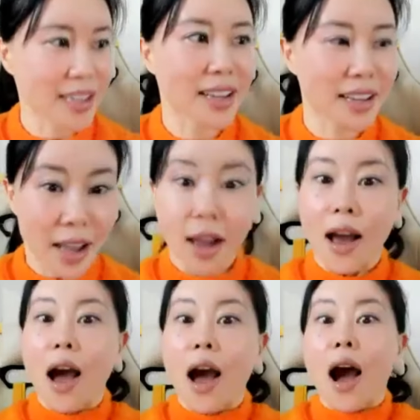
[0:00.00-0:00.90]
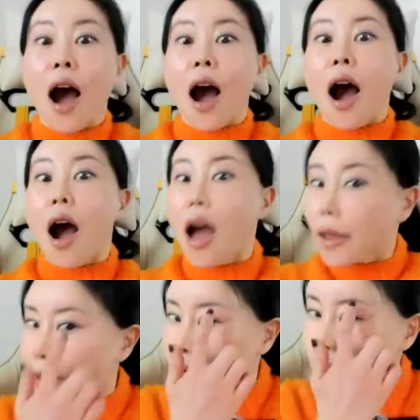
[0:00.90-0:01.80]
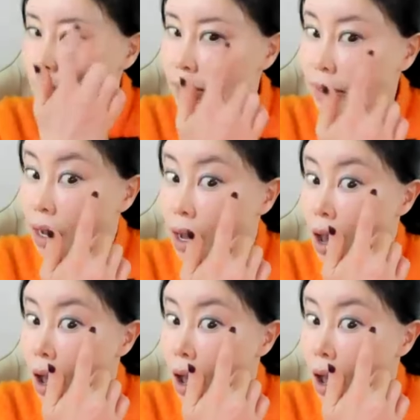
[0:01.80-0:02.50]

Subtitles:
and then raising.